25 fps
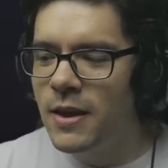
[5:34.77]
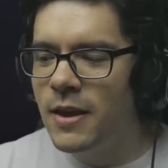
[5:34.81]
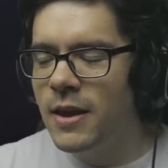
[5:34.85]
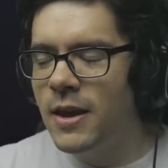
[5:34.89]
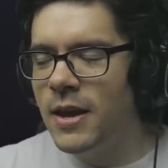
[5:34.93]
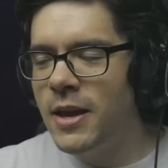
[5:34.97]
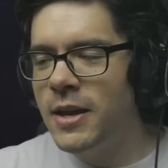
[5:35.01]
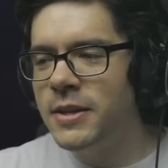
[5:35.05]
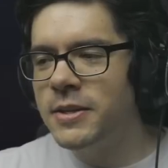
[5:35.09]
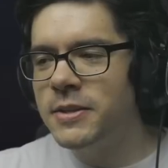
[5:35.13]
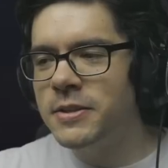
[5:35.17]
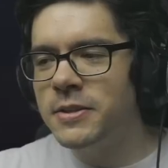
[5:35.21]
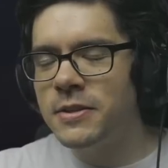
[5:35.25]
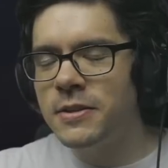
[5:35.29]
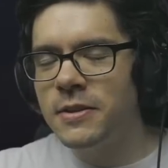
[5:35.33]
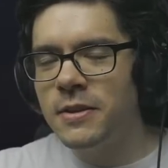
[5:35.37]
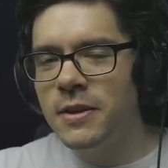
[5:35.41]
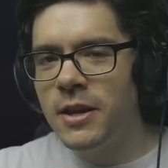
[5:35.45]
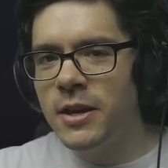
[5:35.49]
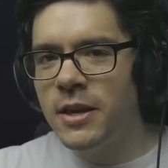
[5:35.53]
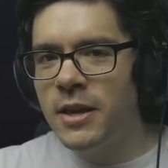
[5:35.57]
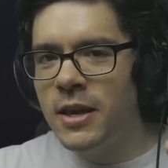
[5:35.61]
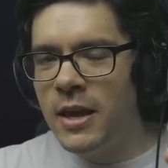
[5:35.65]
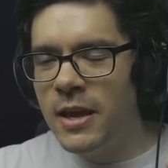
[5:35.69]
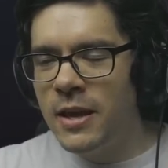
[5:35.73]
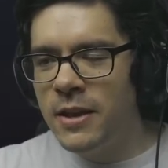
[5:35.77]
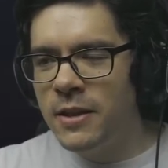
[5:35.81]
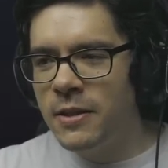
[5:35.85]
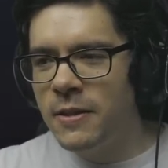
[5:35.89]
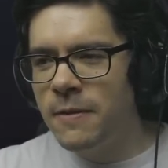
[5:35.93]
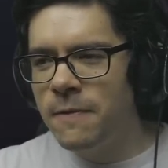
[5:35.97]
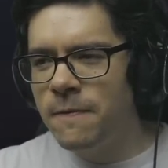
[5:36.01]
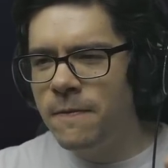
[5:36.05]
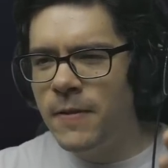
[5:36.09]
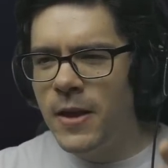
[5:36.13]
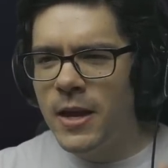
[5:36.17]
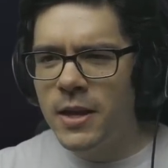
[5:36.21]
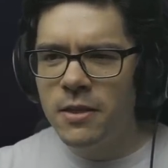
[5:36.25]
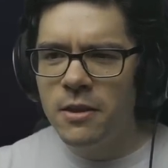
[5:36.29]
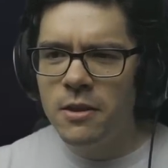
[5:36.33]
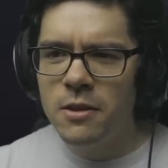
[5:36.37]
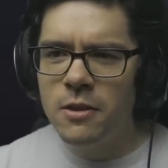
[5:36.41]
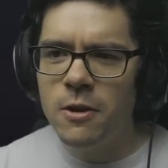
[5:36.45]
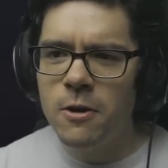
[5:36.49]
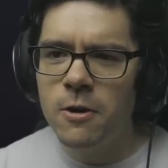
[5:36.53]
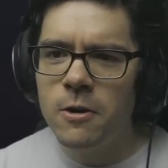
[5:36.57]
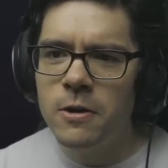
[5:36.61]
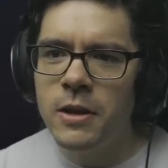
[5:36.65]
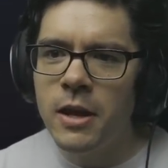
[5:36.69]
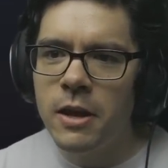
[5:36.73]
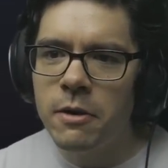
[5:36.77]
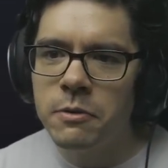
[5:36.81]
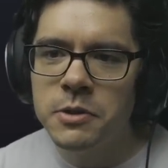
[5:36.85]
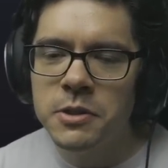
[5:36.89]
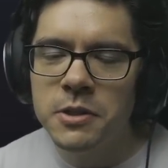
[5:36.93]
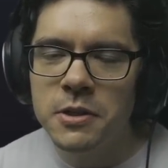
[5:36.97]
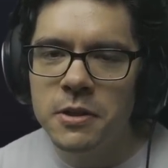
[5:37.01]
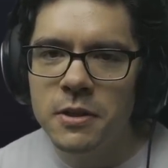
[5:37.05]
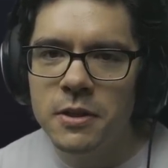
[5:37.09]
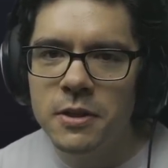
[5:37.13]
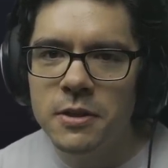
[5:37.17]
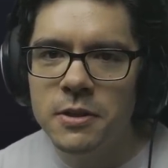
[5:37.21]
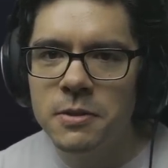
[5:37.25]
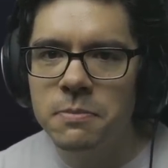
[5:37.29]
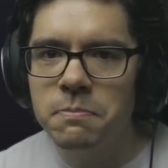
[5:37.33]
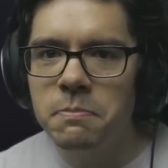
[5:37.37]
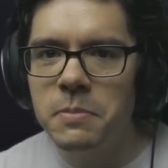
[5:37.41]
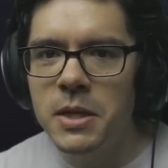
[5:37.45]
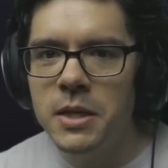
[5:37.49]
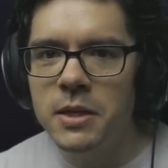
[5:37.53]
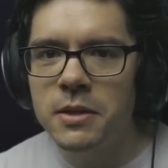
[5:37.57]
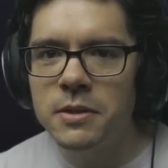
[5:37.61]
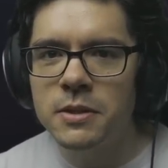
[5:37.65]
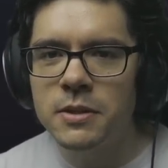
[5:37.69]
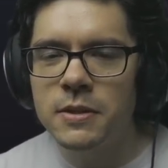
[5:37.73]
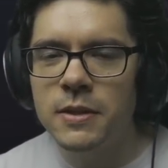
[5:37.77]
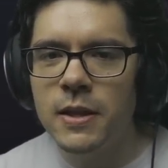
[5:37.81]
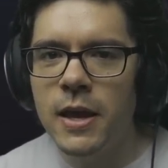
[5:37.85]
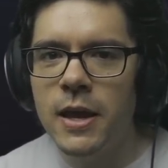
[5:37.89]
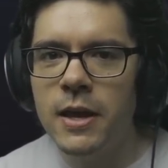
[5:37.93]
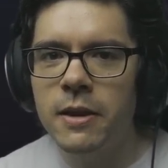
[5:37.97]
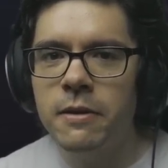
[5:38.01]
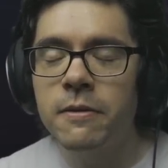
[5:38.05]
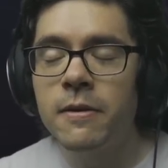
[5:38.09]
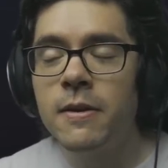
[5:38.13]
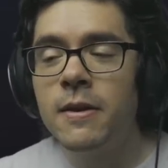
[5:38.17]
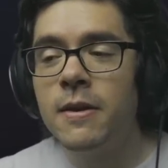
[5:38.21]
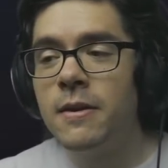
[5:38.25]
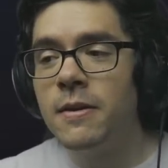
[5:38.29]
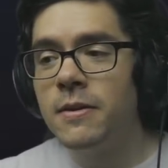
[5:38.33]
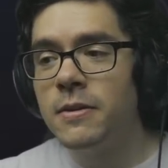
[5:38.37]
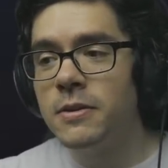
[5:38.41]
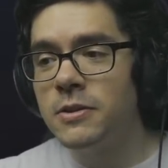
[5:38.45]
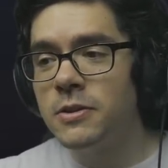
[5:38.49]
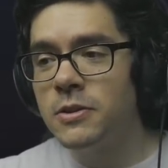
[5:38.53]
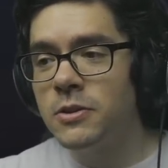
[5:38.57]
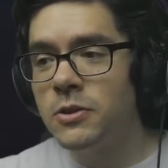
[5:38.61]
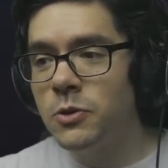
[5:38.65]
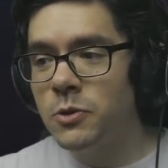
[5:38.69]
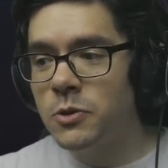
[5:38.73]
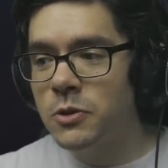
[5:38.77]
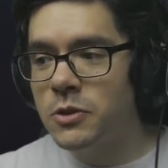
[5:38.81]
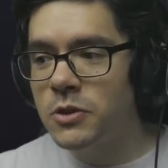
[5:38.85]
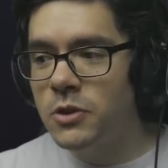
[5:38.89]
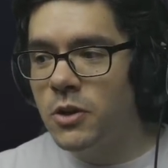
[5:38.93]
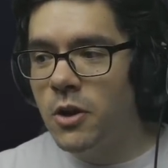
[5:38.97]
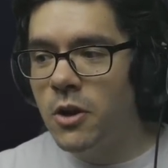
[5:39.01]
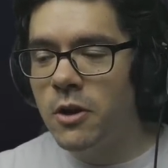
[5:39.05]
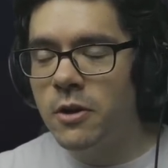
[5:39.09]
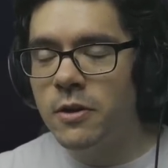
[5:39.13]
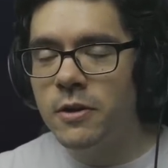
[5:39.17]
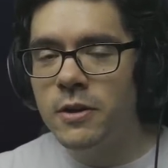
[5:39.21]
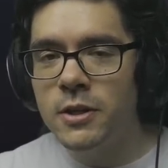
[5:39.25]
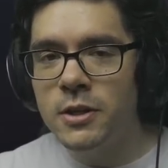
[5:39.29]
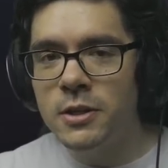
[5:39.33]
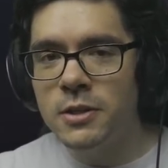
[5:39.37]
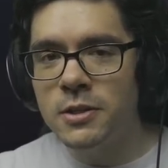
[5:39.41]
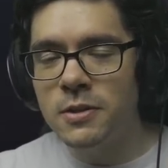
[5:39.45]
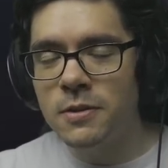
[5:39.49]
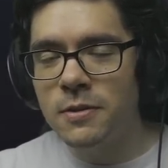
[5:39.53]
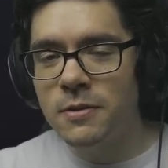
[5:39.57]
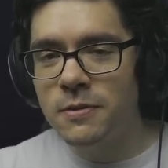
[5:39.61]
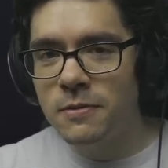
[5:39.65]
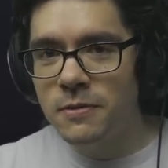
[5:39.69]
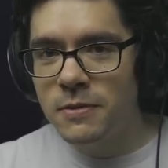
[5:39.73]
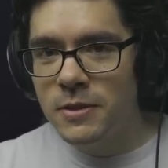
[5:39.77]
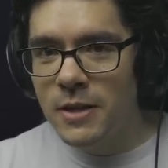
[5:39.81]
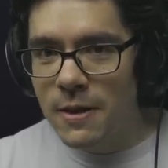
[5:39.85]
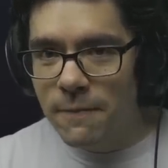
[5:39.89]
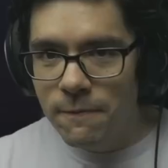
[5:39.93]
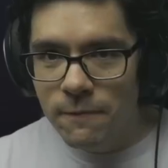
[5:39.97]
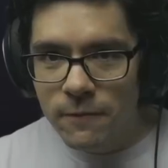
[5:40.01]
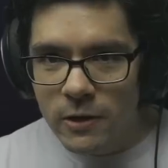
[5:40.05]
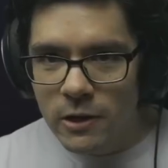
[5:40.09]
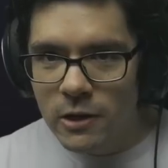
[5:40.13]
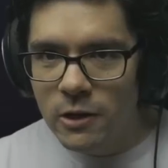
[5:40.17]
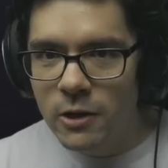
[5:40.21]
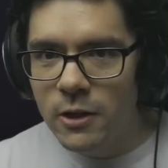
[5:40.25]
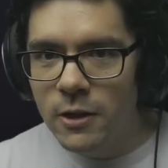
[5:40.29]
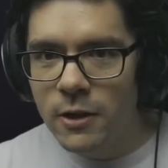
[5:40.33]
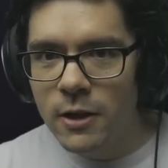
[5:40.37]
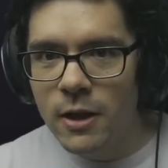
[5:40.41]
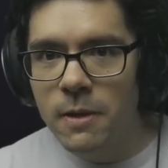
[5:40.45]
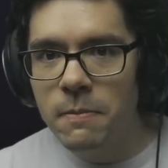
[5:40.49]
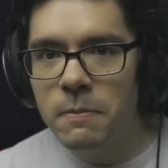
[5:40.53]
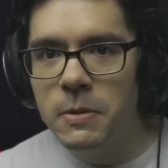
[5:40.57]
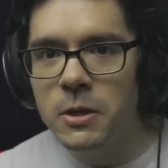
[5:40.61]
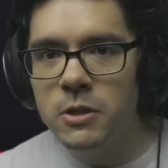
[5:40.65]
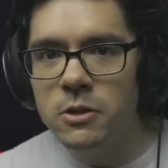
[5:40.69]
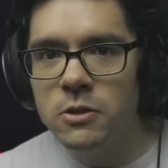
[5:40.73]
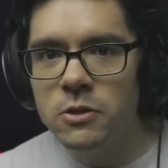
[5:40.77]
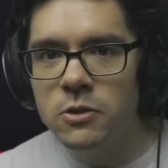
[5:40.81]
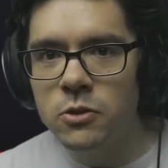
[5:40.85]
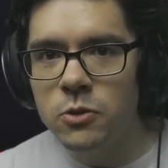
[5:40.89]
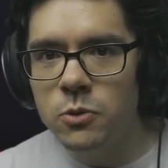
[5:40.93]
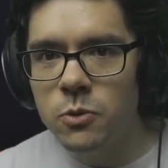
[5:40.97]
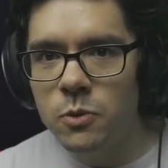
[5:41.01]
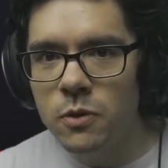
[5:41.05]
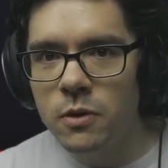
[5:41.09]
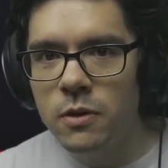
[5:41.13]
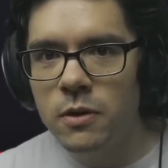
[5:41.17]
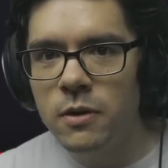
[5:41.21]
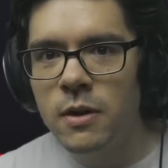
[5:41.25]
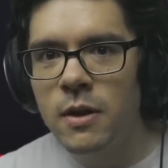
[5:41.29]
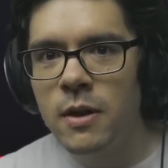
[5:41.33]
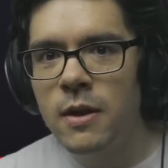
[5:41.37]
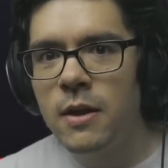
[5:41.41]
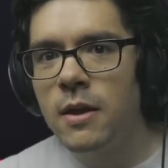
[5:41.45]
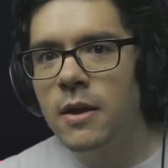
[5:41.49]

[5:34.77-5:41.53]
And again, the fact that they're announcing this means that Silksong is definitely coming soon.